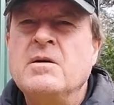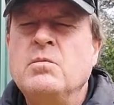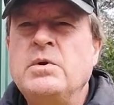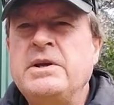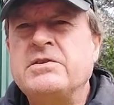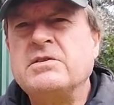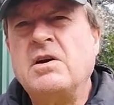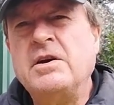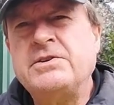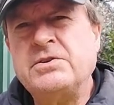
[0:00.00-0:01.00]
which
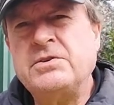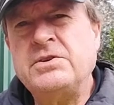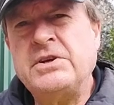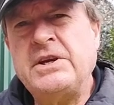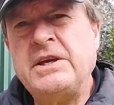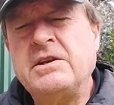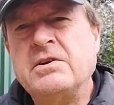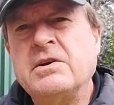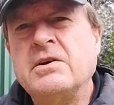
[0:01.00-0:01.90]
I do need